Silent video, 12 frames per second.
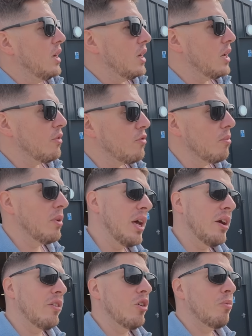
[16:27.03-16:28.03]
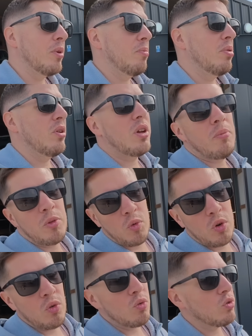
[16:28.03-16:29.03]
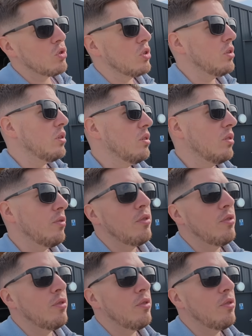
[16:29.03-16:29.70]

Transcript: And then from there it'll be putting up the walls and